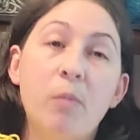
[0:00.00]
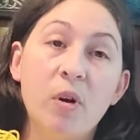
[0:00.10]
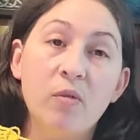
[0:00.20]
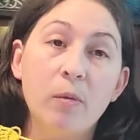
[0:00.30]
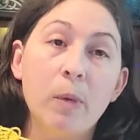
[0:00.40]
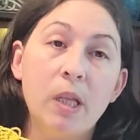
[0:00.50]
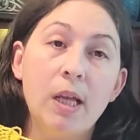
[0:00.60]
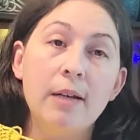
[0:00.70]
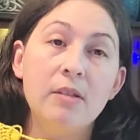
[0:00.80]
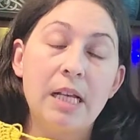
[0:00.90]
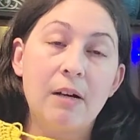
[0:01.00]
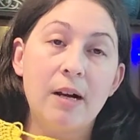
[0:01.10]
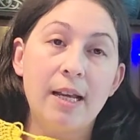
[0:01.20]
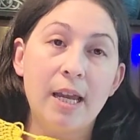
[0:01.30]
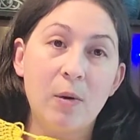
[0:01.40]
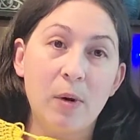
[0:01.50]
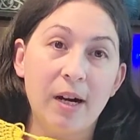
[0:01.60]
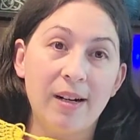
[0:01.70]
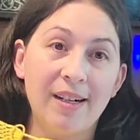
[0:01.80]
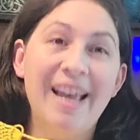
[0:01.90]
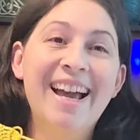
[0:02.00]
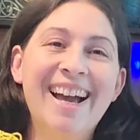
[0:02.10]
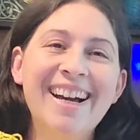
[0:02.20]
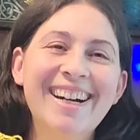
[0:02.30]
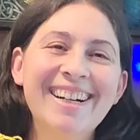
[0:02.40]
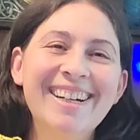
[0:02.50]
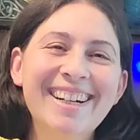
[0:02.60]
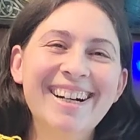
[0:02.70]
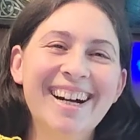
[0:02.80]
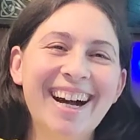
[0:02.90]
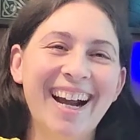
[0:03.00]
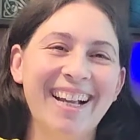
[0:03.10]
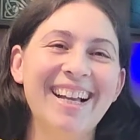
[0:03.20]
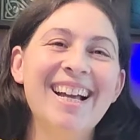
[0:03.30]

But for my lifestyle, I can't wear it.